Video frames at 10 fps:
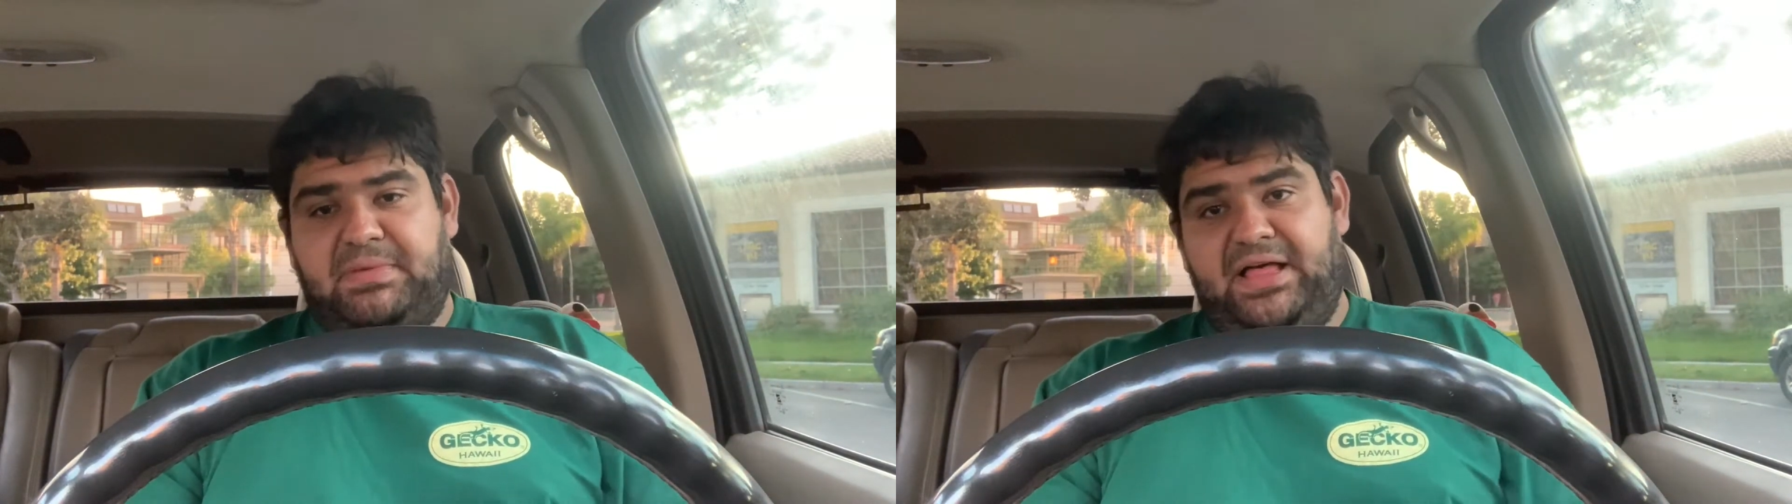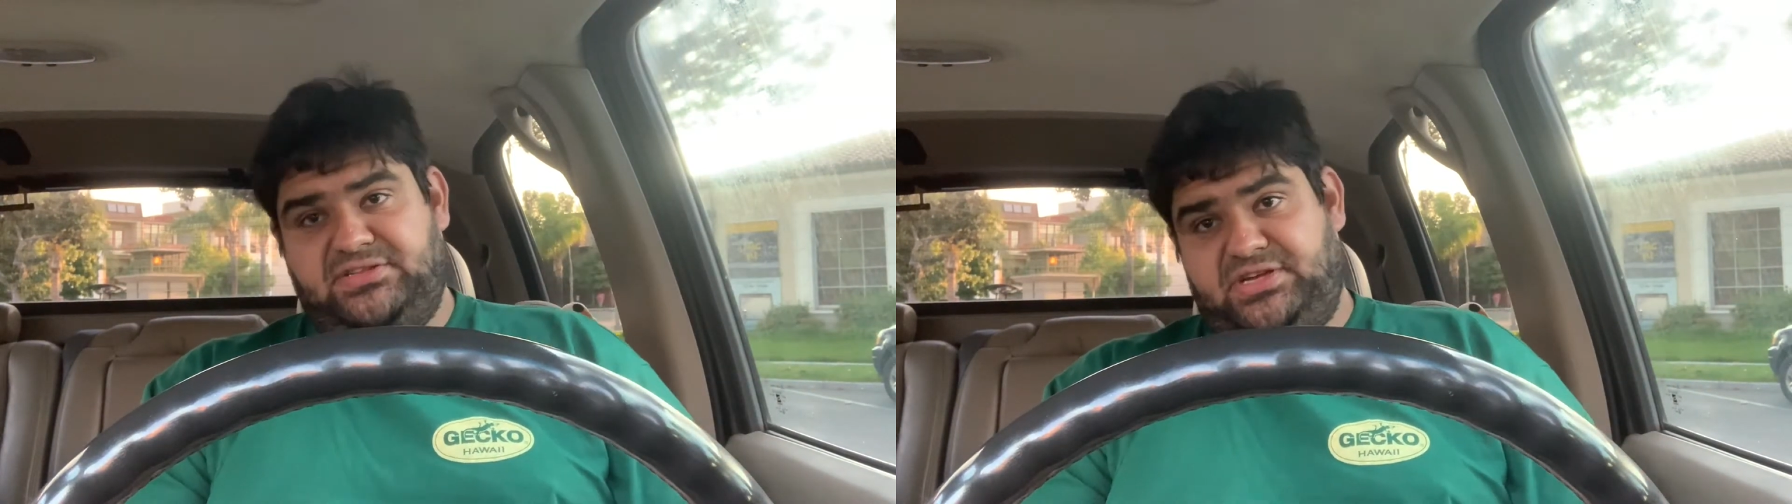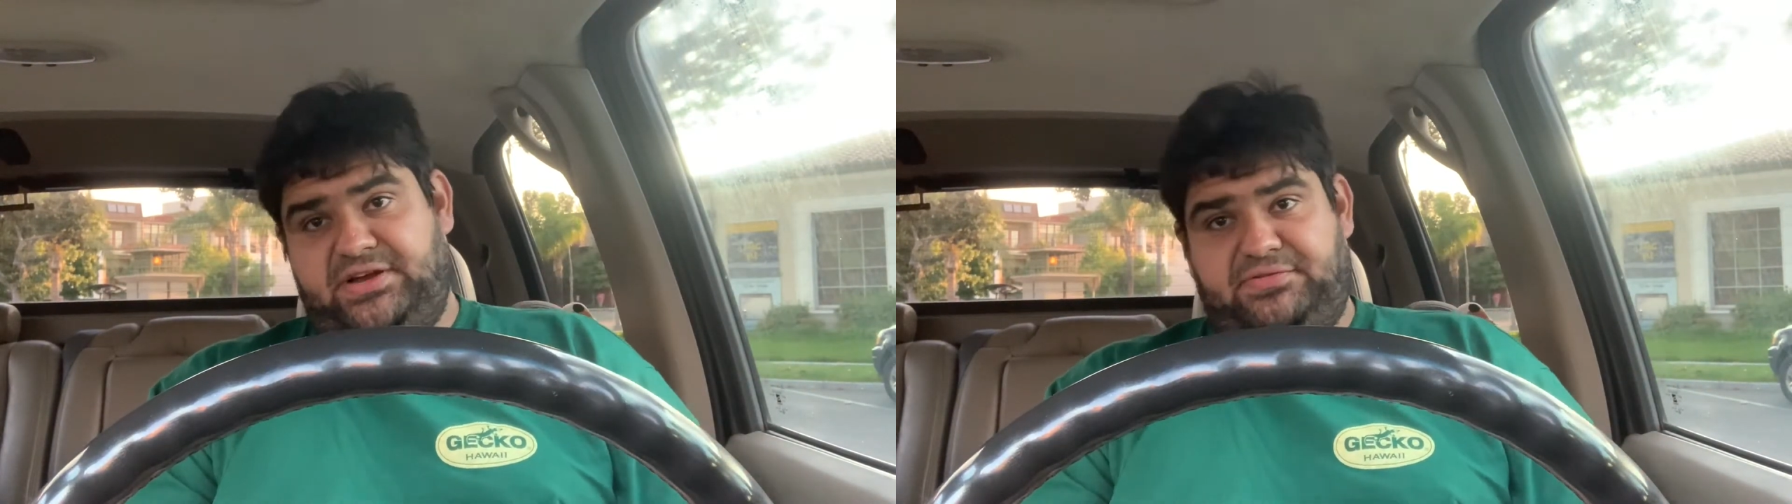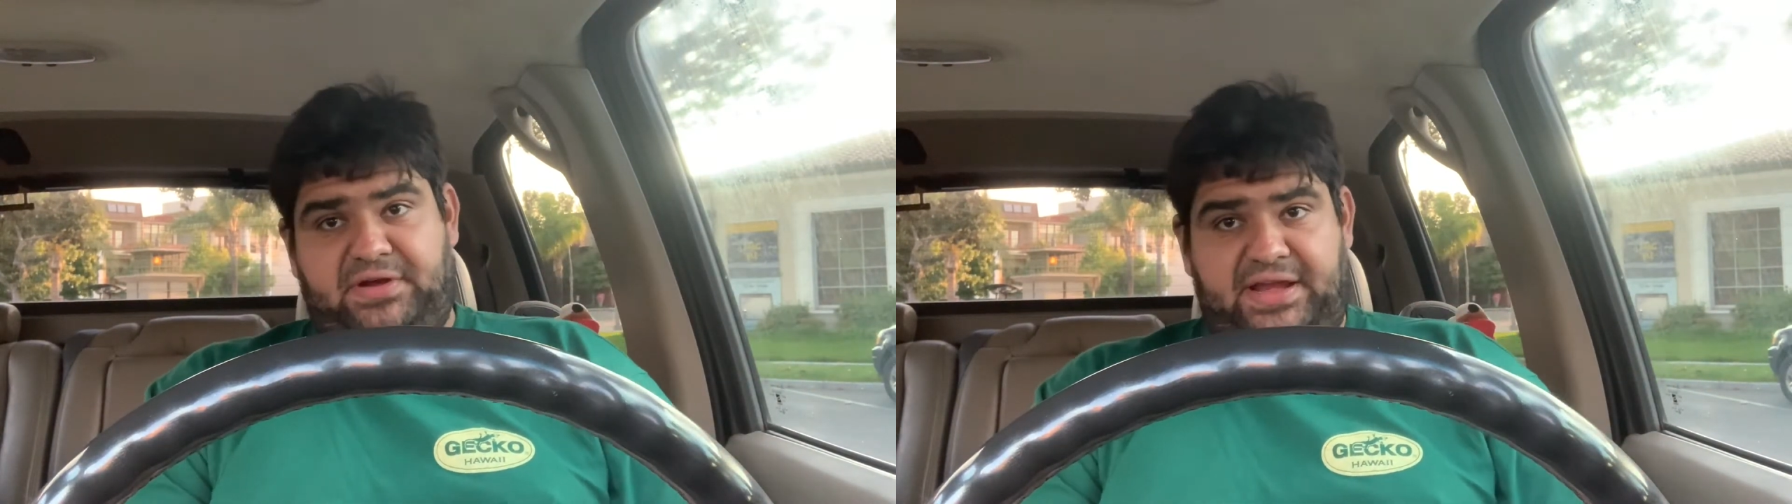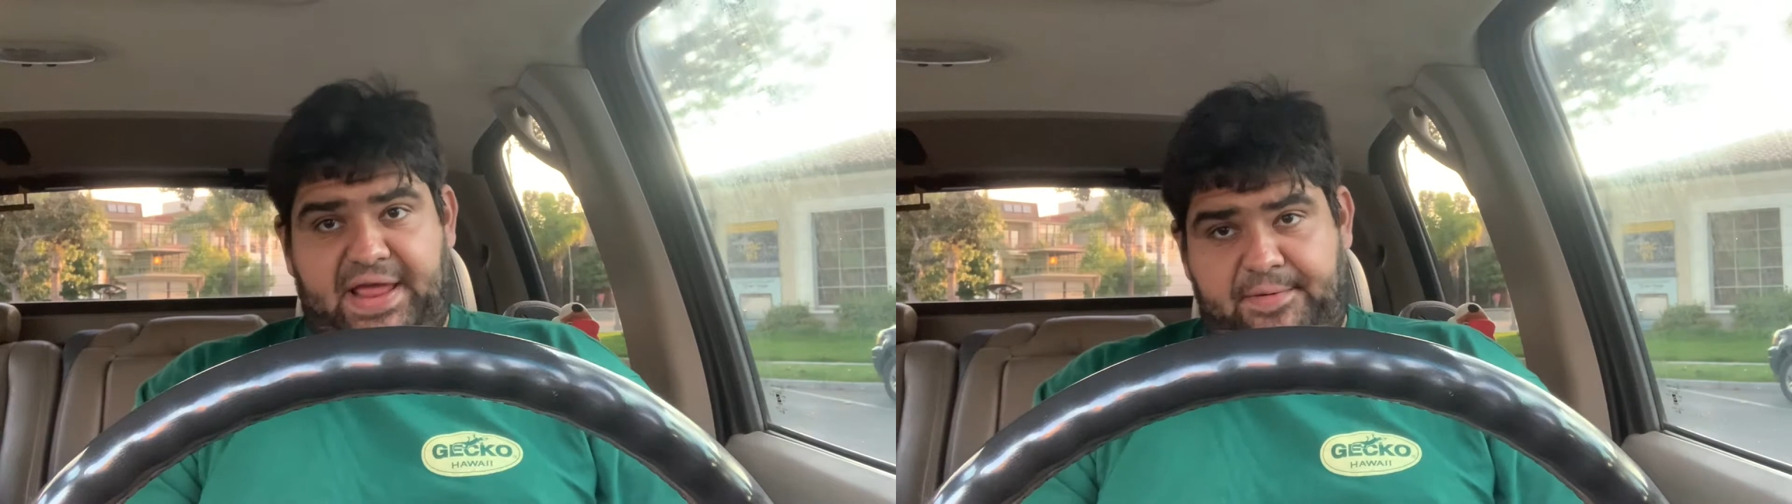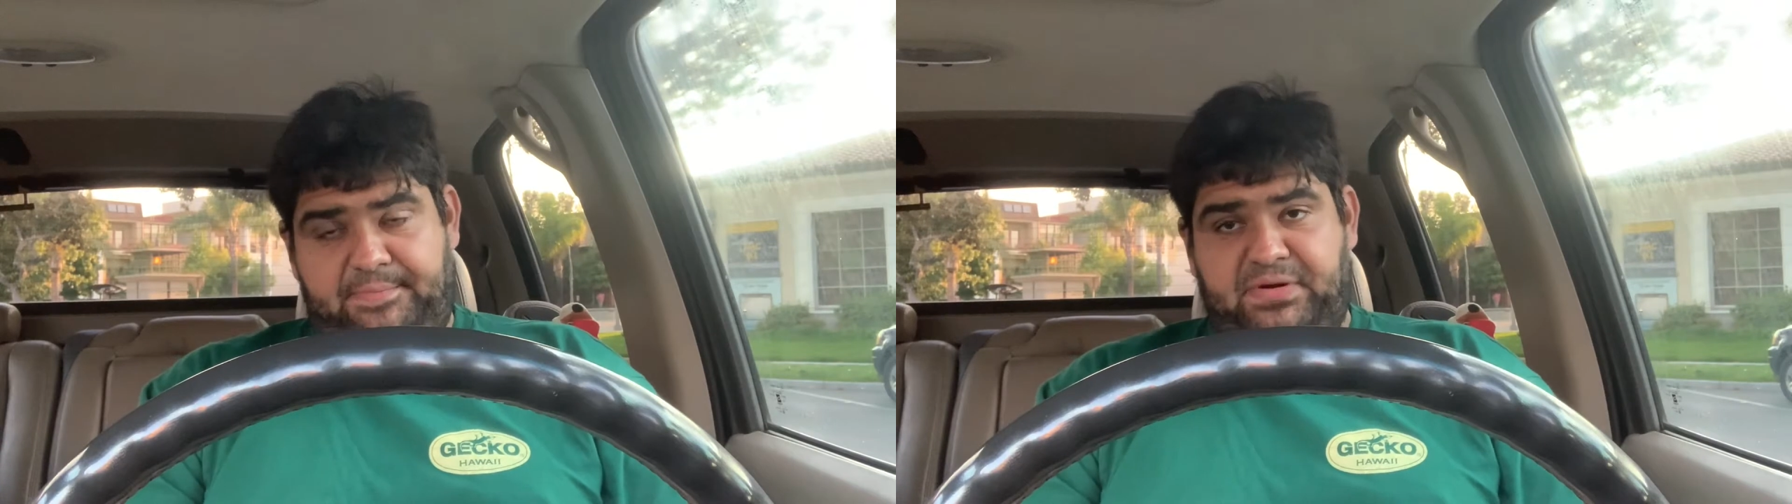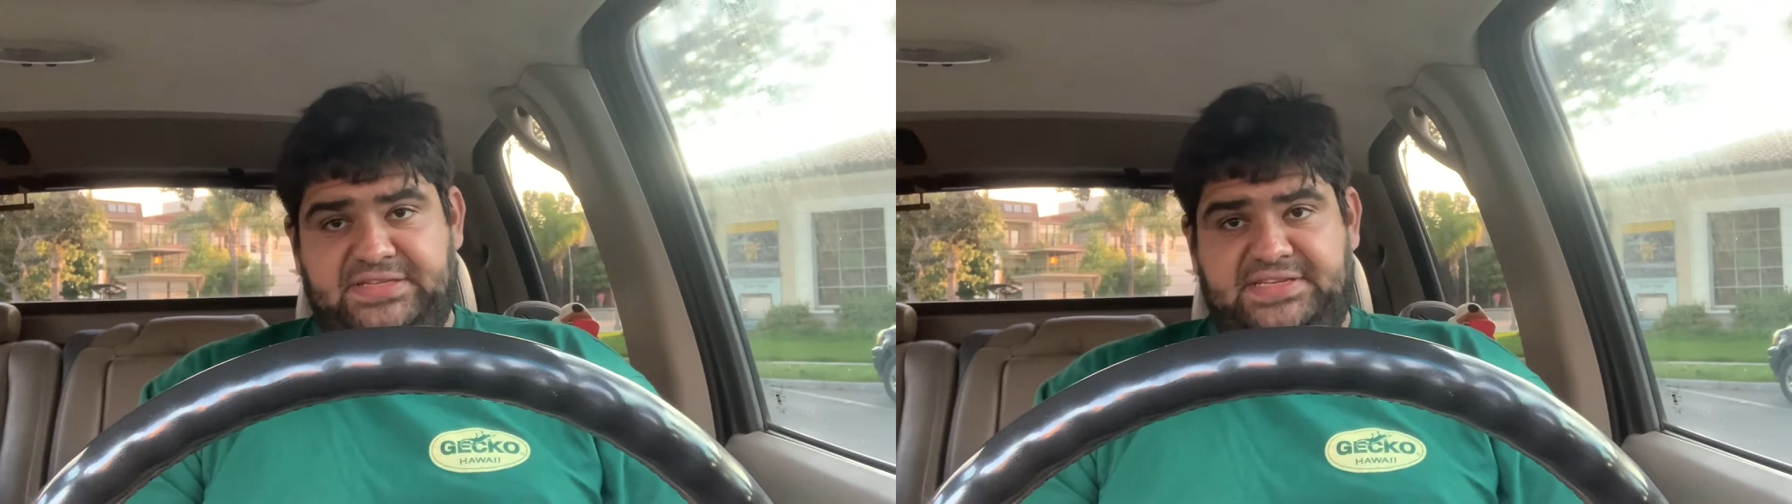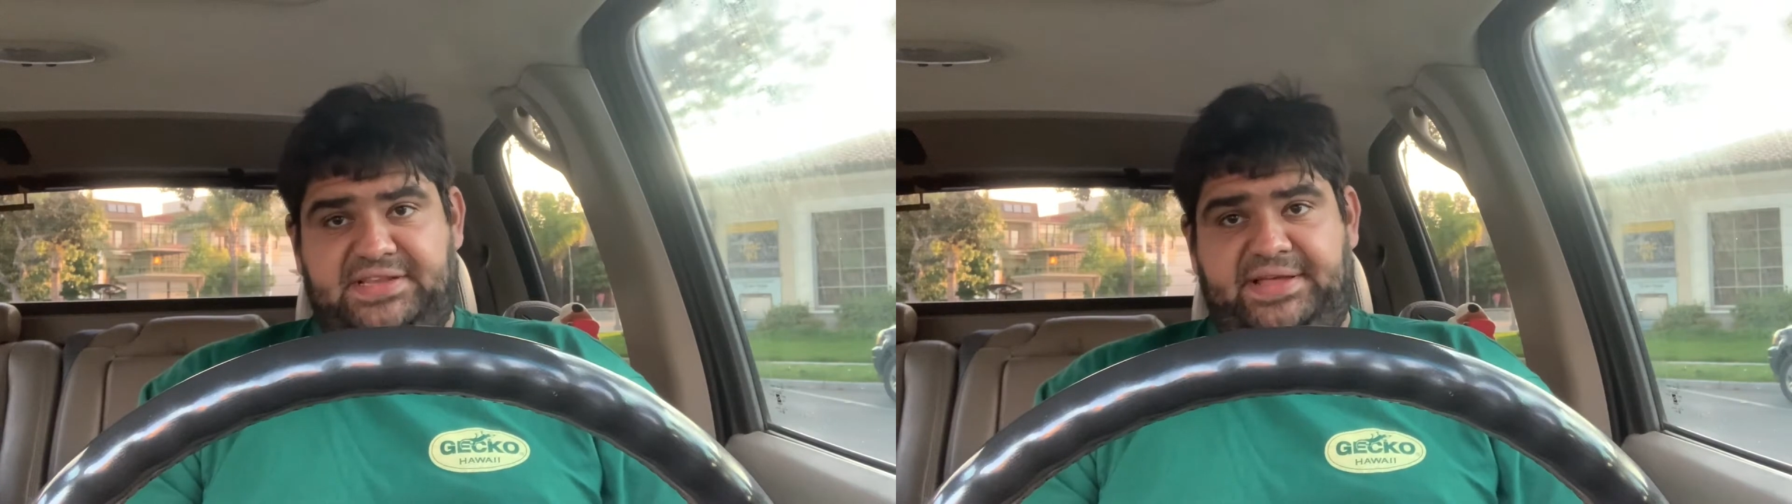miles on it right now,
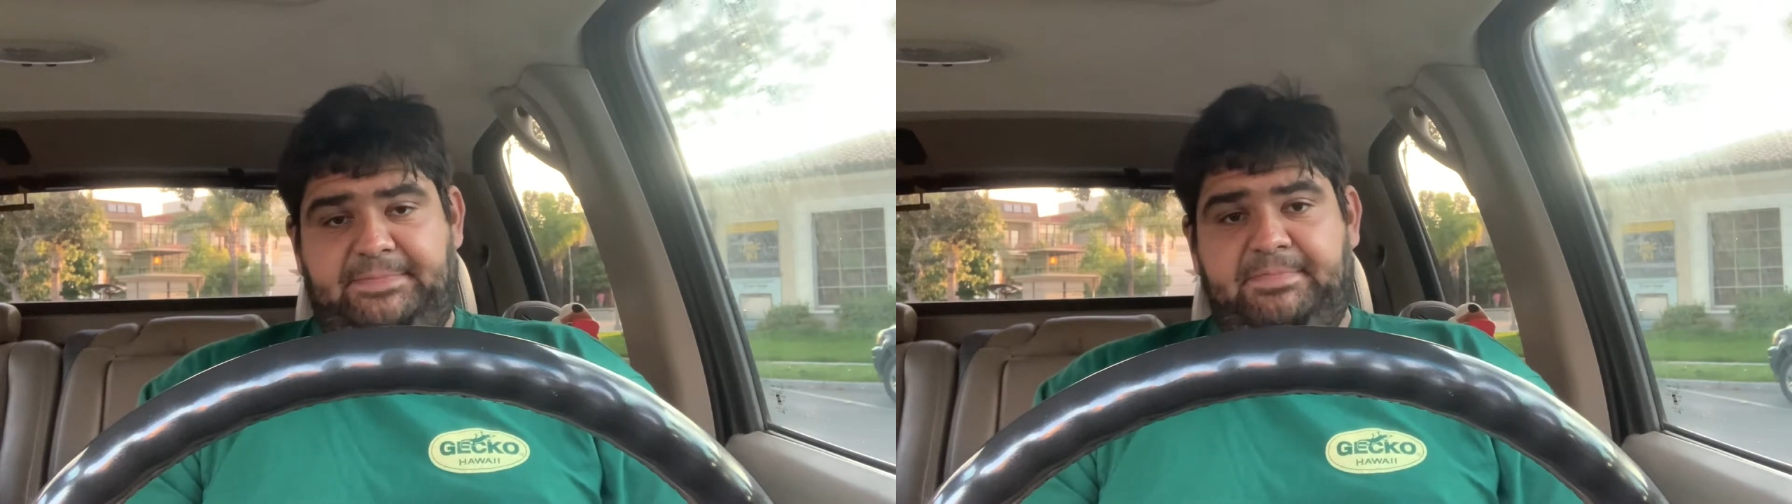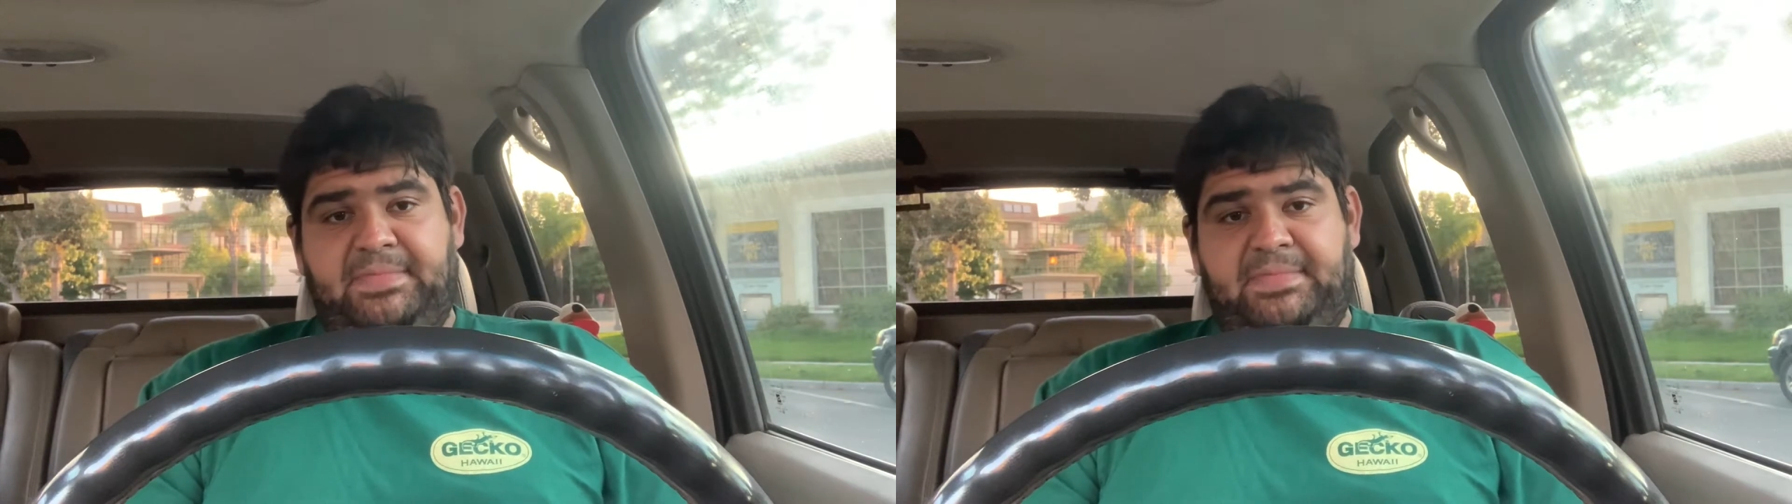presently.